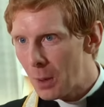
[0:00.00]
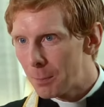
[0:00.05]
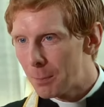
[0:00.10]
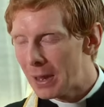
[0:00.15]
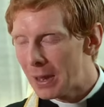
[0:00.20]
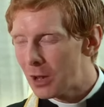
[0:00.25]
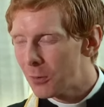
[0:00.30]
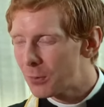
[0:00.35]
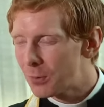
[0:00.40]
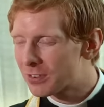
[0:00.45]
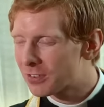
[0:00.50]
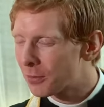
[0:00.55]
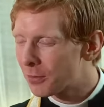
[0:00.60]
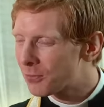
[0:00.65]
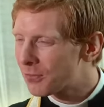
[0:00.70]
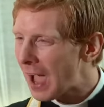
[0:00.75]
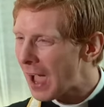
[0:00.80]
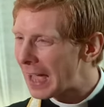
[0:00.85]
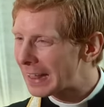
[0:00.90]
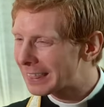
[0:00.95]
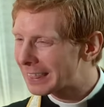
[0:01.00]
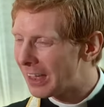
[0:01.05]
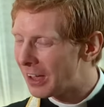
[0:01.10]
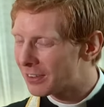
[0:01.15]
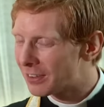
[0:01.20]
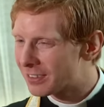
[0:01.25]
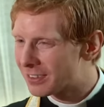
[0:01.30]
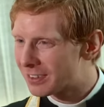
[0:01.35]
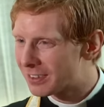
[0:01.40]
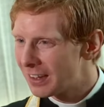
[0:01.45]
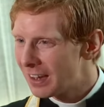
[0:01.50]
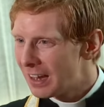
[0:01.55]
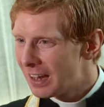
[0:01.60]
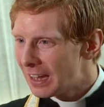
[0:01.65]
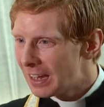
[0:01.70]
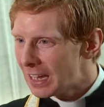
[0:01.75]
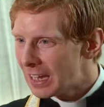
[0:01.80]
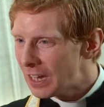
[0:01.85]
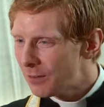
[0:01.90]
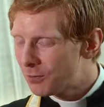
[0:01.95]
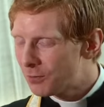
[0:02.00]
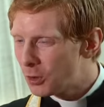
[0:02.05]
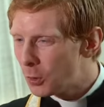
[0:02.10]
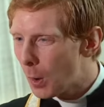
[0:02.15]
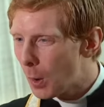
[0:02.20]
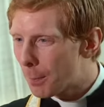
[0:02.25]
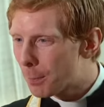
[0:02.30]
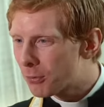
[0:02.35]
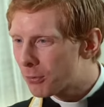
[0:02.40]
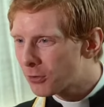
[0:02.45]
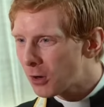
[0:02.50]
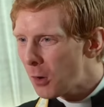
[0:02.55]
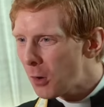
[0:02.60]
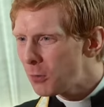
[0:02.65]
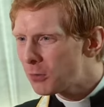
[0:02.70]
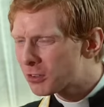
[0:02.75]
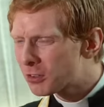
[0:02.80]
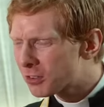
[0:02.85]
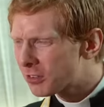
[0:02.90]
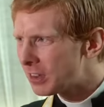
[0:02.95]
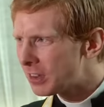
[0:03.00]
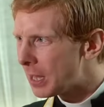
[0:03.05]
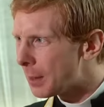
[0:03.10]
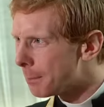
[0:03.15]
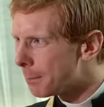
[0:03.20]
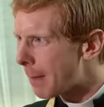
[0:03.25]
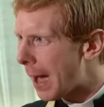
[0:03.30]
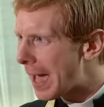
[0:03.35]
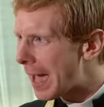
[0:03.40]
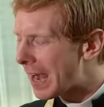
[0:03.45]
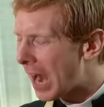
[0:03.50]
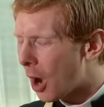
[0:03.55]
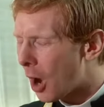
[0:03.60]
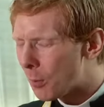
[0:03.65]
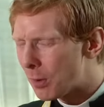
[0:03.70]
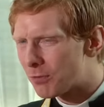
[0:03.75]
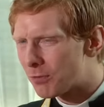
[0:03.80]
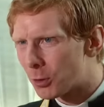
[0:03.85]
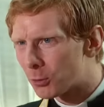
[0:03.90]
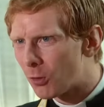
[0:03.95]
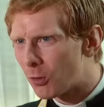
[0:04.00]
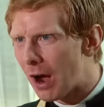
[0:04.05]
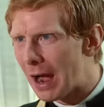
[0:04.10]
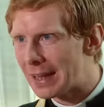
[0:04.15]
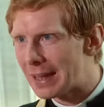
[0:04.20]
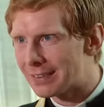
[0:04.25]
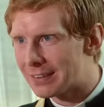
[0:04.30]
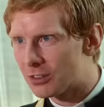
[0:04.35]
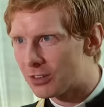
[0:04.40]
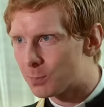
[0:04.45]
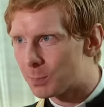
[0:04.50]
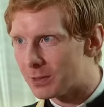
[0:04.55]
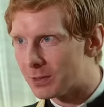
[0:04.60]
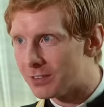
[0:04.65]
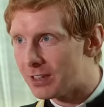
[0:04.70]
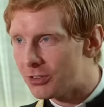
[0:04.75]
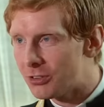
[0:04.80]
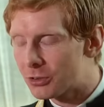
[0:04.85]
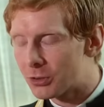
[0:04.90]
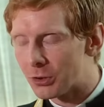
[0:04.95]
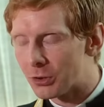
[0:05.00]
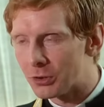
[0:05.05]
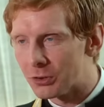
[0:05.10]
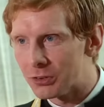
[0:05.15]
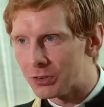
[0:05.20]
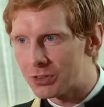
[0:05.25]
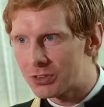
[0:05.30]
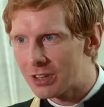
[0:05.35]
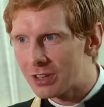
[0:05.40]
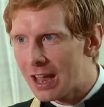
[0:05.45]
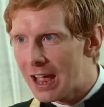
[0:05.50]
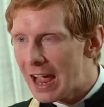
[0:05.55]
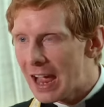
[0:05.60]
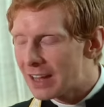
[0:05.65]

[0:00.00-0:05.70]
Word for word: but it was the fact that if you approach the manna with the right dispositions,